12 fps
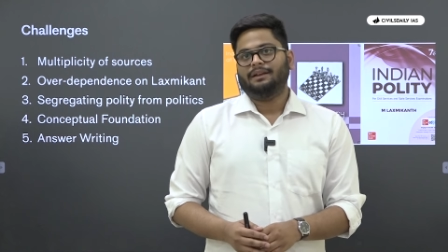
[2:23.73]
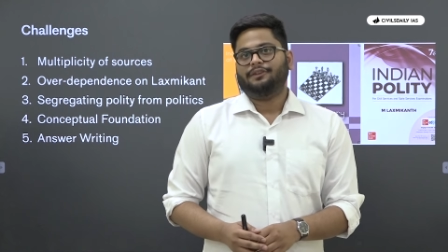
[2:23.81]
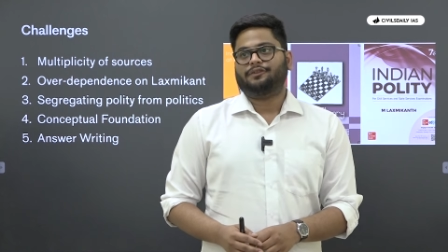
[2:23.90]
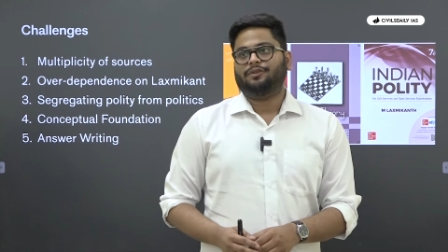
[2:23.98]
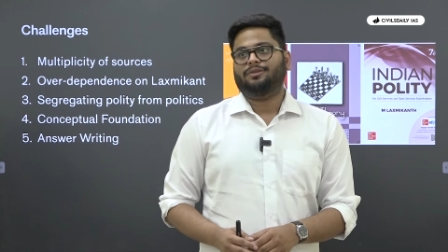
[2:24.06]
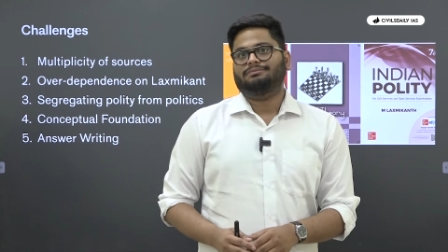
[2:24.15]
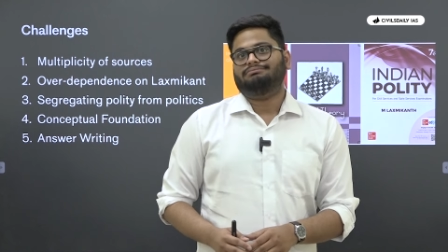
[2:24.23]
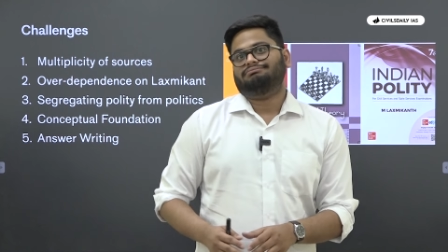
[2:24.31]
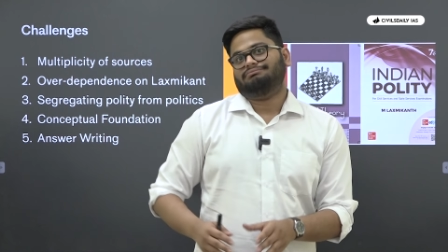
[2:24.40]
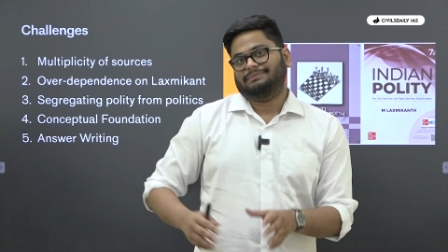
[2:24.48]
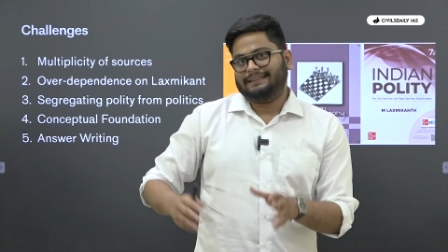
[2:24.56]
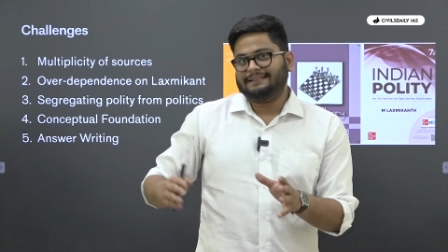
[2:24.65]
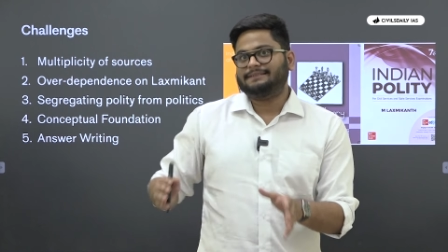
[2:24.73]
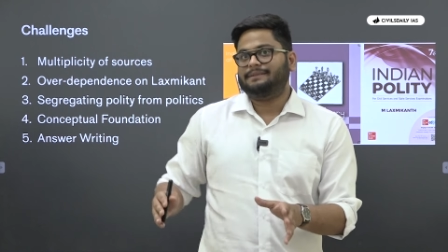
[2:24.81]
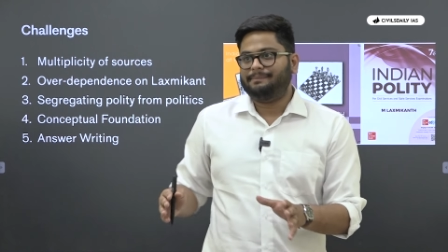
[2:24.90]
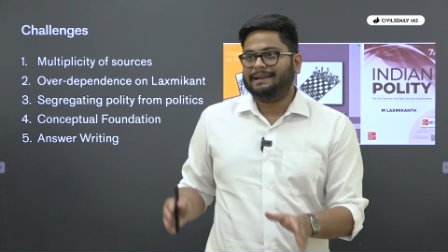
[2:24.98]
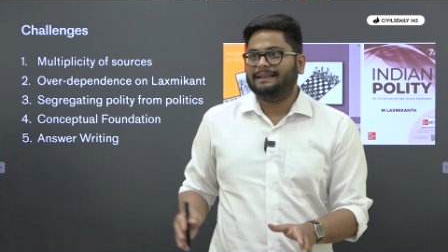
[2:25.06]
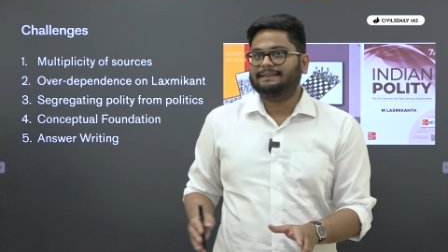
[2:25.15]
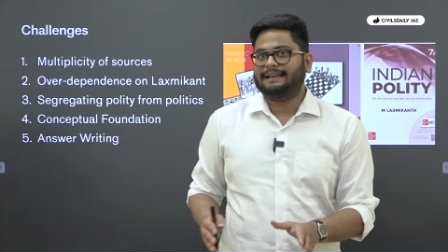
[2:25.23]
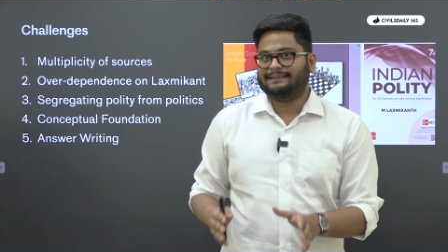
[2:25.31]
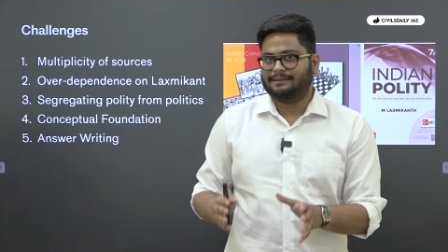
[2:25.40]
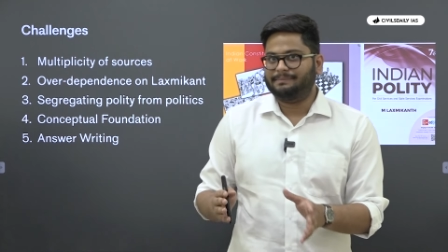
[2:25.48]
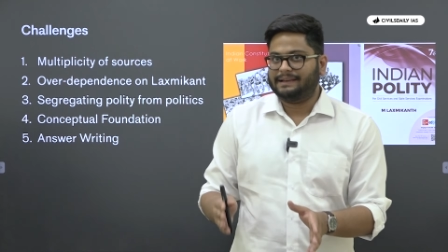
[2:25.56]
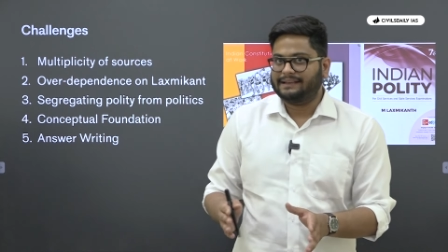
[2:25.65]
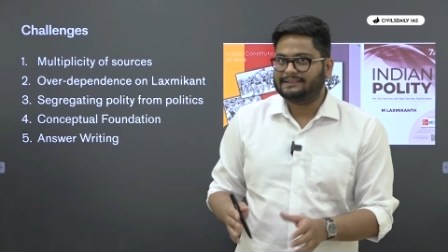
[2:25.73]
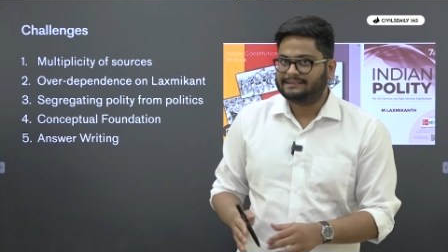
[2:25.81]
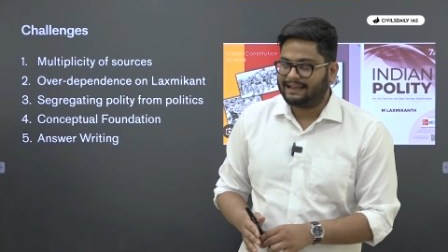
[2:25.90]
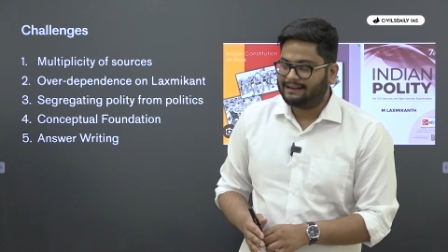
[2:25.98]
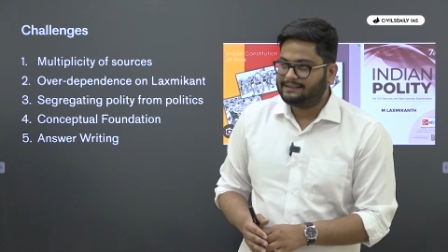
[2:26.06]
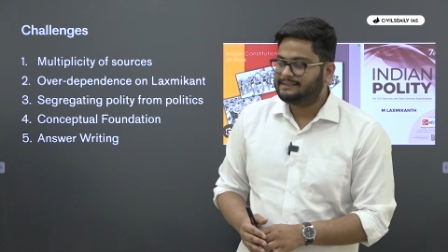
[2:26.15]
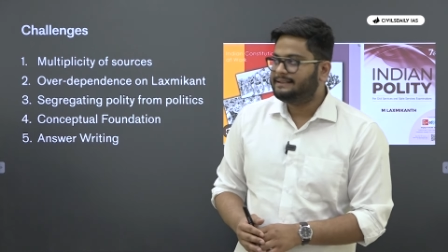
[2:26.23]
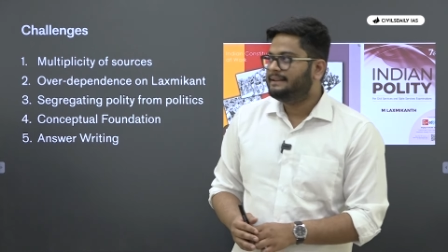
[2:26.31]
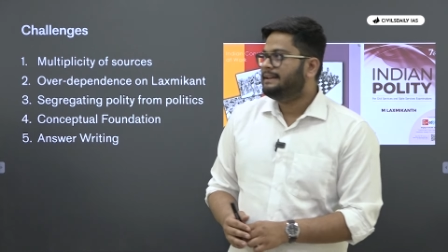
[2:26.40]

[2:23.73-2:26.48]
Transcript: So this remains as the biggest challenge.